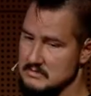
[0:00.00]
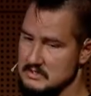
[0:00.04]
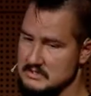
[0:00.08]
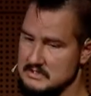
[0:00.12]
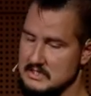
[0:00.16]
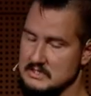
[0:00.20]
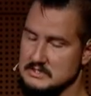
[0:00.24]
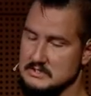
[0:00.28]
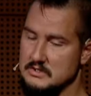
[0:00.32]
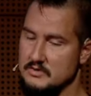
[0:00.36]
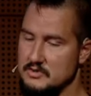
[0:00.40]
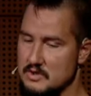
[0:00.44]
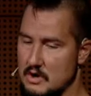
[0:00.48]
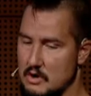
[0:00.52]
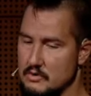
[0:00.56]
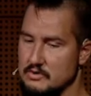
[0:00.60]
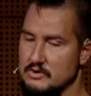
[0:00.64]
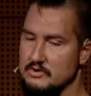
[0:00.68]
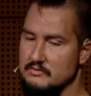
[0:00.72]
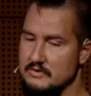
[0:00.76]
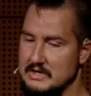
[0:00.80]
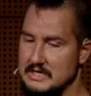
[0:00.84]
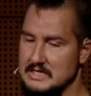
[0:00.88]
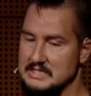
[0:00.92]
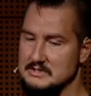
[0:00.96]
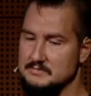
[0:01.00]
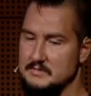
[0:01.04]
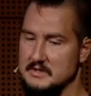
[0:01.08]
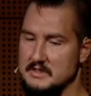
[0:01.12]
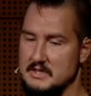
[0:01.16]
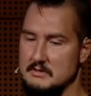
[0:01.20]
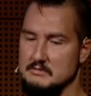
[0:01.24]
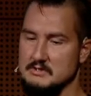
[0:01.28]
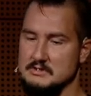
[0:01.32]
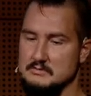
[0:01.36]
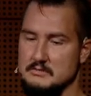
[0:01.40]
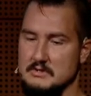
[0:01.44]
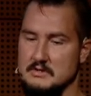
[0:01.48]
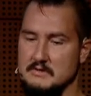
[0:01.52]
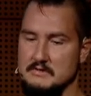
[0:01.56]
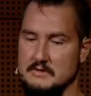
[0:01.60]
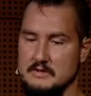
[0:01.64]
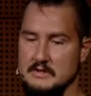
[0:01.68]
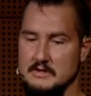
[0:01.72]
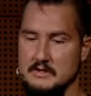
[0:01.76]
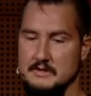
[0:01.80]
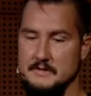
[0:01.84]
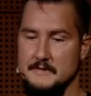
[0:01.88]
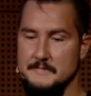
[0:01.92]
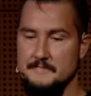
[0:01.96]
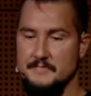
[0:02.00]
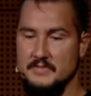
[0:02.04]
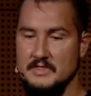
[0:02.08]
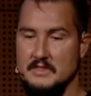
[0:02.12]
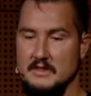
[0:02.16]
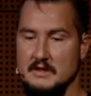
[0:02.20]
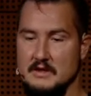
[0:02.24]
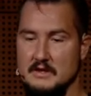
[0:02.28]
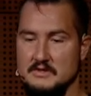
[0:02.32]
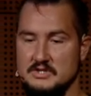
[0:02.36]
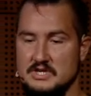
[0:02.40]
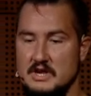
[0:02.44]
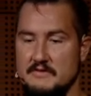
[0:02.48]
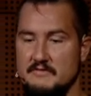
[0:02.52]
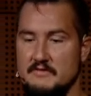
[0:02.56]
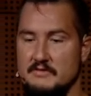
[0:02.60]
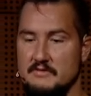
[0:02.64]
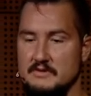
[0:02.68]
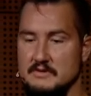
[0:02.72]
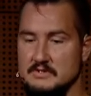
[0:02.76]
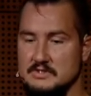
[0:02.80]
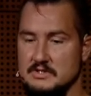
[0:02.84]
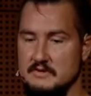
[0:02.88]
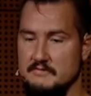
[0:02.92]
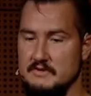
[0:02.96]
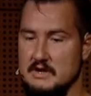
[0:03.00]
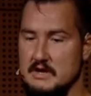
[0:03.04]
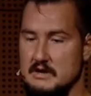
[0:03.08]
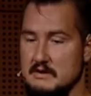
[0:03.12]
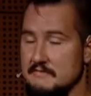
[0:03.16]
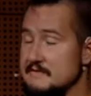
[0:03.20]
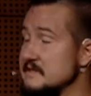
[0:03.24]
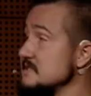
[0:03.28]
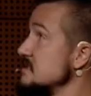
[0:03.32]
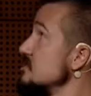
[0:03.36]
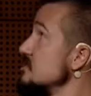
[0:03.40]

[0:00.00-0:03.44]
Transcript: that's not the only release, but that was one of the JVI event